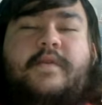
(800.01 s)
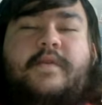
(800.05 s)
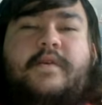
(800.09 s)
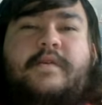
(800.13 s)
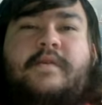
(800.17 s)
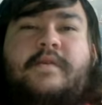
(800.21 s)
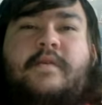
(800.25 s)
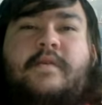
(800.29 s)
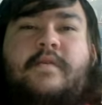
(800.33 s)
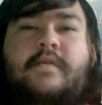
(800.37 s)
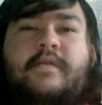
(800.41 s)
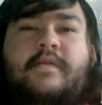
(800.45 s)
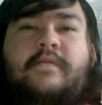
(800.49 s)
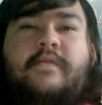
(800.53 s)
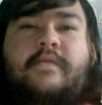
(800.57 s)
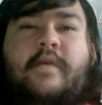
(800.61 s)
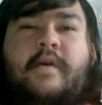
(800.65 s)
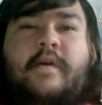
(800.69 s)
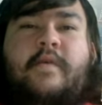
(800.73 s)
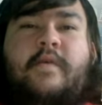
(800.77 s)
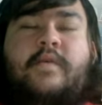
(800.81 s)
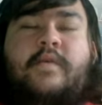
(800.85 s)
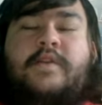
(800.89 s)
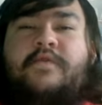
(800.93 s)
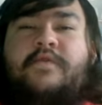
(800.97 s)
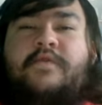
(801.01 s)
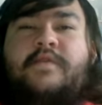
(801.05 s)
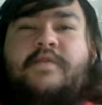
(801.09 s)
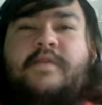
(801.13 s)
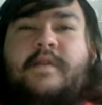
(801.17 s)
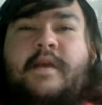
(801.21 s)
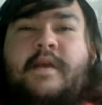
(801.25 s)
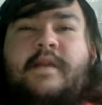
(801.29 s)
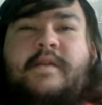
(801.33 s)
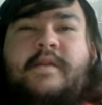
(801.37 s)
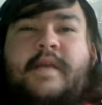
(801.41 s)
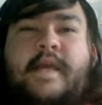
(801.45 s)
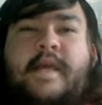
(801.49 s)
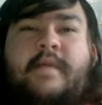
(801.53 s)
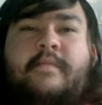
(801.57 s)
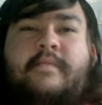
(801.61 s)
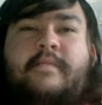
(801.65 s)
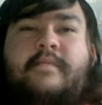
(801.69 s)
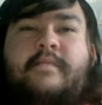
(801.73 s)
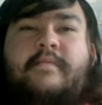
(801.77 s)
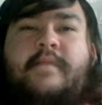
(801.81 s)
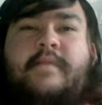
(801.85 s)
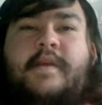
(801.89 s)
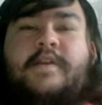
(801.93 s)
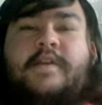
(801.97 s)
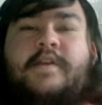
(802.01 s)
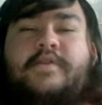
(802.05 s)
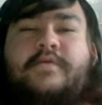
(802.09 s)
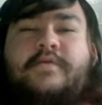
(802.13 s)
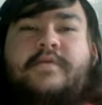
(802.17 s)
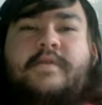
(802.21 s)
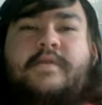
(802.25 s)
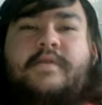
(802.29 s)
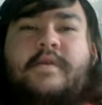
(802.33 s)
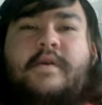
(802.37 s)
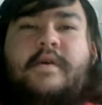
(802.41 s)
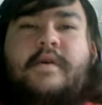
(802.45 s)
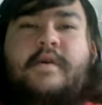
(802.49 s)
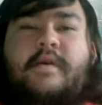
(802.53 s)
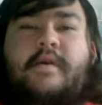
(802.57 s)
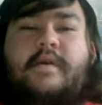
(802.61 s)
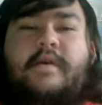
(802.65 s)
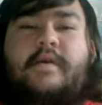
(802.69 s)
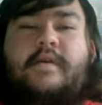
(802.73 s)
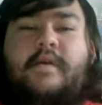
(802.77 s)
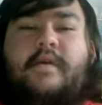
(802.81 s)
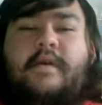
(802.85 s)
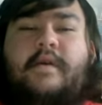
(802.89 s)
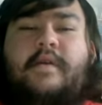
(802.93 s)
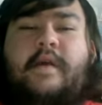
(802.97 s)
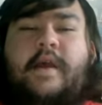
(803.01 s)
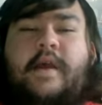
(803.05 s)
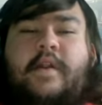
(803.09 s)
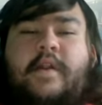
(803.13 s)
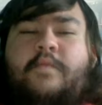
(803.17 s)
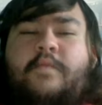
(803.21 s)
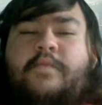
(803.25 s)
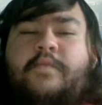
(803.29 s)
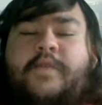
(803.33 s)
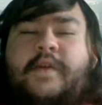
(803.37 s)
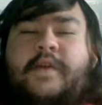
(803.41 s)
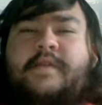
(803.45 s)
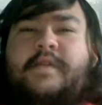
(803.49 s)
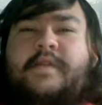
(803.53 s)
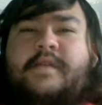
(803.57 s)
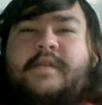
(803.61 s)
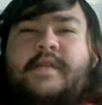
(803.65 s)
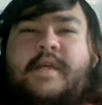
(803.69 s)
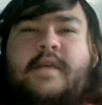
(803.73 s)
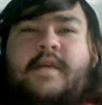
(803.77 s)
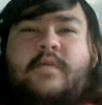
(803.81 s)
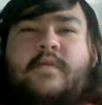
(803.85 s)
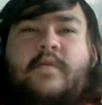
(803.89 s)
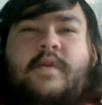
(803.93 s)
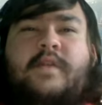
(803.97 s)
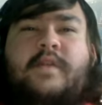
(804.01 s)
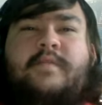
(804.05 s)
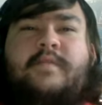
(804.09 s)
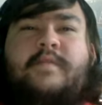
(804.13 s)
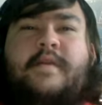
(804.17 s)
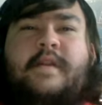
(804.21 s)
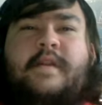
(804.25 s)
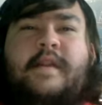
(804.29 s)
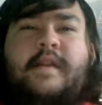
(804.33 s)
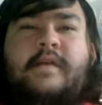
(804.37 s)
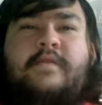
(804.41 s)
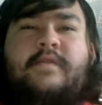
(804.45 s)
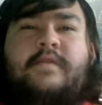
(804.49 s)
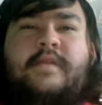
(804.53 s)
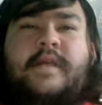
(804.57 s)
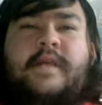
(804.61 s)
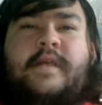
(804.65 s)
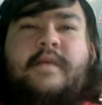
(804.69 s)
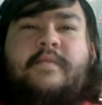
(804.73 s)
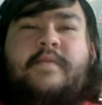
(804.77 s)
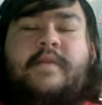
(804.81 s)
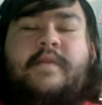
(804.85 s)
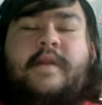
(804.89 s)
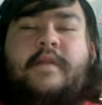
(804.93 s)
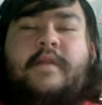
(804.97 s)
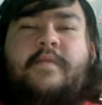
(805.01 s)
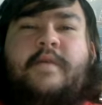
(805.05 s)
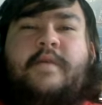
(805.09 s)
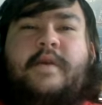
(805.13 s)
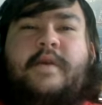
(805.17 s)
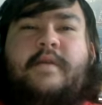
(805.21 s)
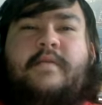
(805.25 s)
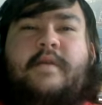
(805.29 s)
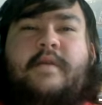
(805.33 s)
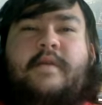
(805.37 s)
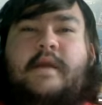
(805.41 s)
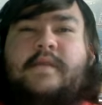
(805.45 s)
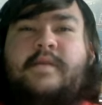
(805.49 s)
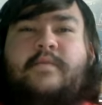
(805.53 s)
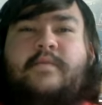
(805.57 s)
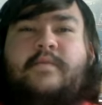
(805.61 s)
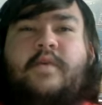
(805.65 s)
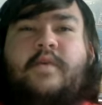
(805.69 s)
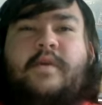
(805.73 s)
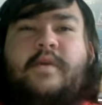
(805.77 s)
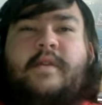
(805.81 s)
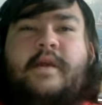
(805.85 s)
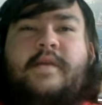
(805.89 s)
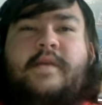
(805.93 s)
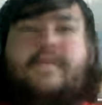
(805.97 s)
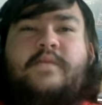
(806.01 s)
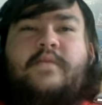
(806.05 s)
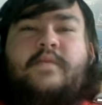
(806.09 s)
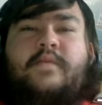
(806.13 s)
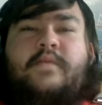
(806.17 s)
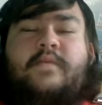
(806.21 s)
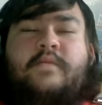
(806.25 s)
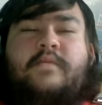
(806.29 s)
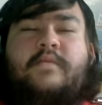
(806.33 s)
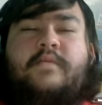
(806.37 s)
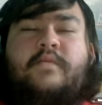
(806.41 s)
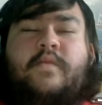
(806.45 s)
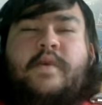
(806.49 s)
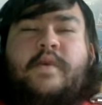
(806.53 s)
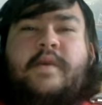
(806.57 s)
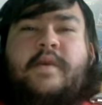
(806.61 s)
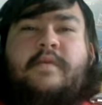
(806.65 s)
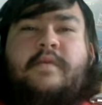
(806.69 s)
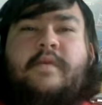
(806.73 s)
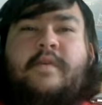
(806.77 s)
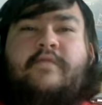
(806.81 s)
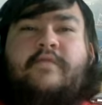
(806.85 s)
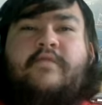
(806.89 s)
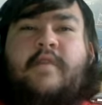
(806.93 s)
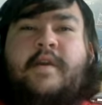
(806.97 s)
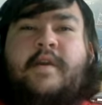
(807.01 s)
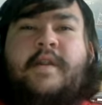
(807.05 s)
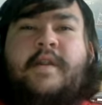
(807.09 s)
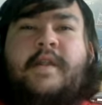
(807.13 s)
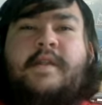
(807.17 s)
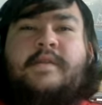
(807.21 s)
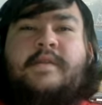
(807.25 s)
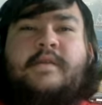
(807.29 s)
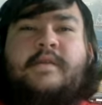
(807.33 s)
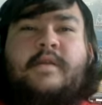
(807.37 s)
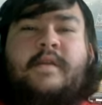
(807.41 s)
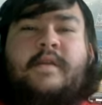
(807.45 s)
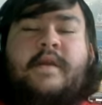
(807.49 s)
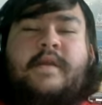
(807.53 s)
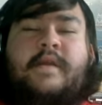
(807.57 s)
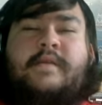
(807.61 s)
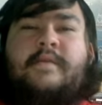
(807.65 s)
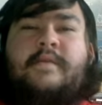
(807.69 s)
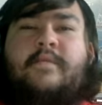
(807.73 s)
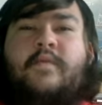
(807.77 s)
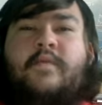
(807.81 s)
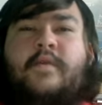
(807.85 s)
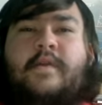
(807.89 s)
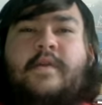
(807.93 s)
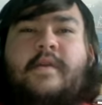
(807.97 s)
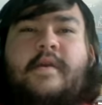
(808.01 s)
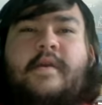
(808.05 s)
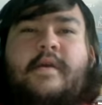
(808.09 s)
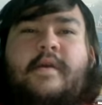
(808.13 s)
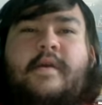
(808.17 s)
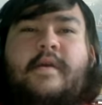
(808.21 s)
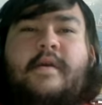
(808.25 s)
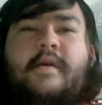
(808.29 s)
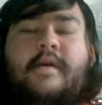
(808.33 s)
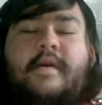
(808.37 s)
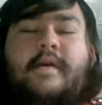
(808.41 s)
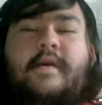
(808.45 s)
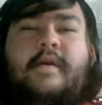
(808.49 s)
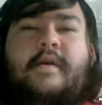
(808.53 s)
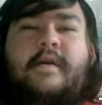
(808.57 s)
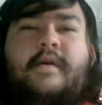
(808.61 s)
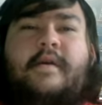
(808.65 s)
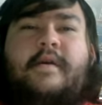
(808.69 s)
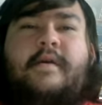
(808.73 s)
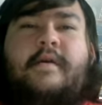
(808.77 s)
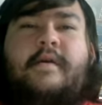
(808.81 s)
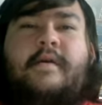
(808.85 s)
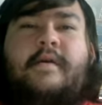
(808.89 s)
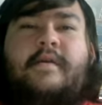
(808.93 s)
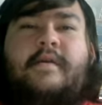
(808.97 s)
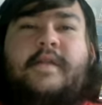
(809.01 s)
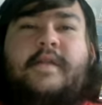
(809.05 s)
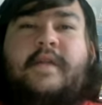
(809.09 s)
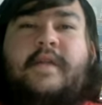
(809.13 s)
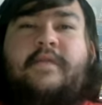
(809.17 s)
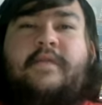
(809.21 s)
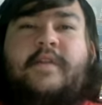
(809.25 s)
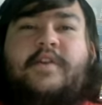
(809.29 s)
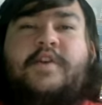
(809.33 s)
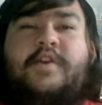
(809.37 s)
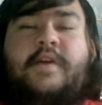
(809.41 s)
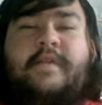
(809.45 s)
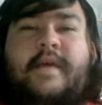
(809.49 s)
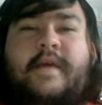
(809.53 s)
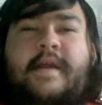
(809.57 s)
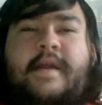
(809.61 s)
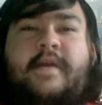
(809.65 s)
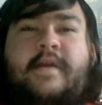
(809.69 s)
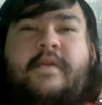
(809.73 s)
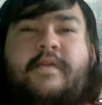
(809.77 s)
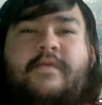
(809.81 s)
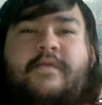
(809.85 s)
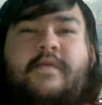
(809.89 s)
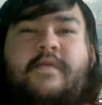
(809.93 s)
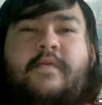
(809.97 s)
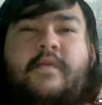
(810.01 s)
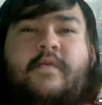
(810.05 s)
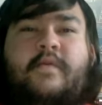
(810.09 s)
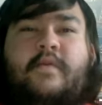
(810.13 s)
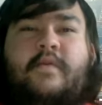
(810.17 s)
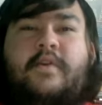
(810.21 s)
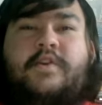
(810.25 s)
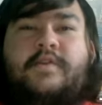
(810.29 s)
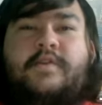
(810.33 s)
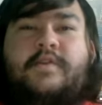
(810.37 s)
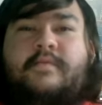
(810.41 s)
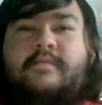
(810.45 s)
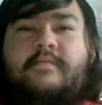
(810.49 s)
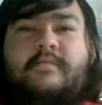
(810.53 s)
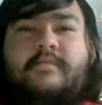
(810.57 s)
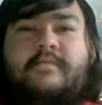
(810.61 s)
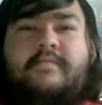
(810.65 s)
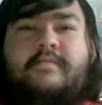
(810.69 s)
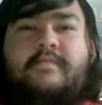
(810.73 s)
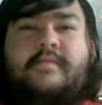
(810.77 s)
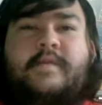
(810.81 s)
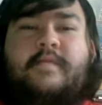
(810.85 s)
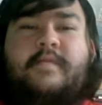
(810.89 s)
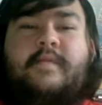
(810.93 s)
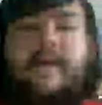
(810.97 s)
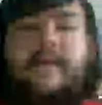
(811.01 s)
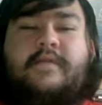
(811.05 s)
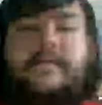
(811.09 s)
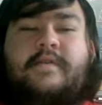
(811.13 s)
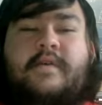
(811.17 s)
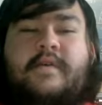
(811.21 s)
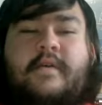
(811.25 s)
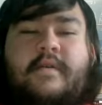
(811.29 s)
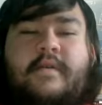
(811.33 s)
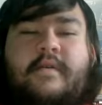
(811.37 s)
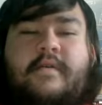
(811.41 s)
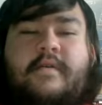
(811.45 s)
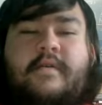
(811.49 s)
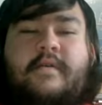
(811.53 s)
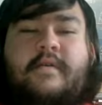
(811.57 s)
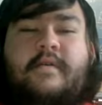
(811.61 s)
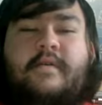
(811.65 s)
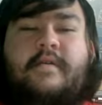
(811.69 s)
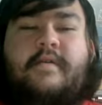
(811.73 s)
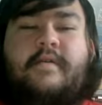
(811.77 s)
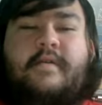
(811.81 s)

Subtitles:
So whichever select game they choose. I don't think the second one has been announced yet, but that'll be at some point next week, like Friday to Sunday at some point. So definitely check that out if you want to watch some live soccer.